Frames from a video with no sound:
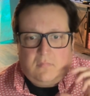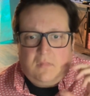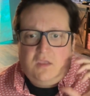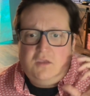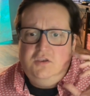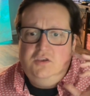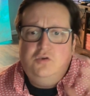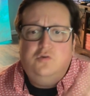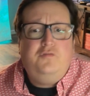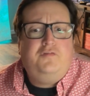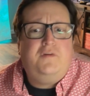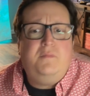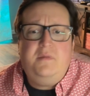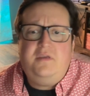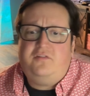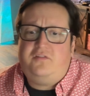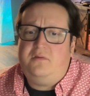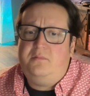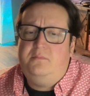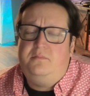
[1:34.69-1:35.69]

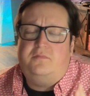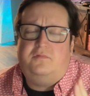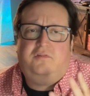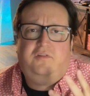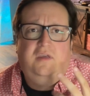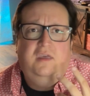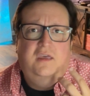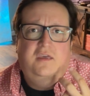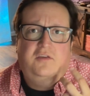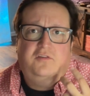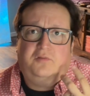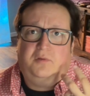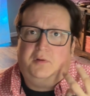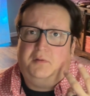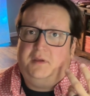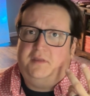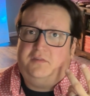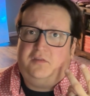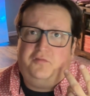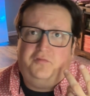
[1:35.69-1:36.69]
euphemisms so I don't
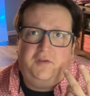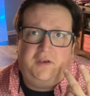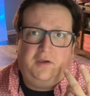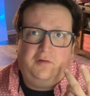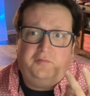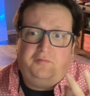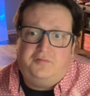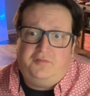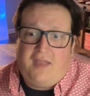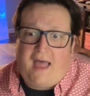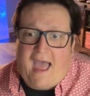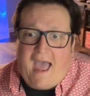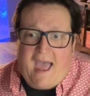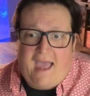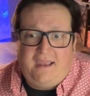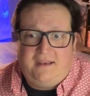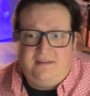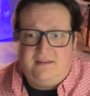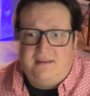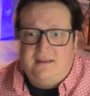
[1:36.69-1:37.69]
get this video
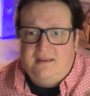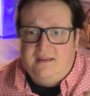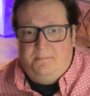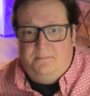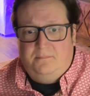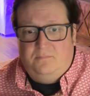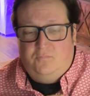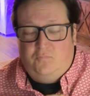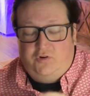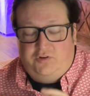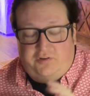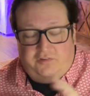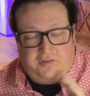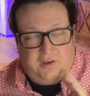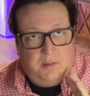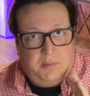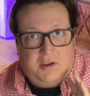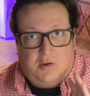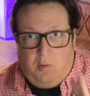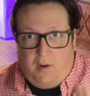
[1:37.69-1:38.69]
flagged, which is going
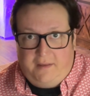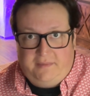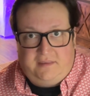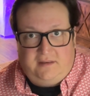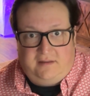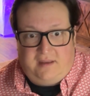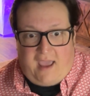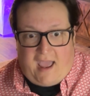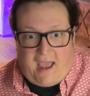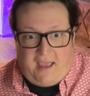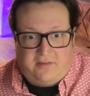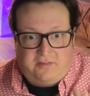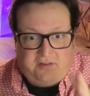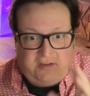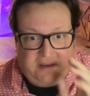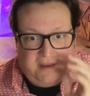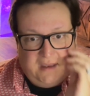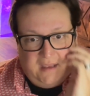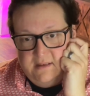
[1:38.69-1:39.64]
to be quite the task.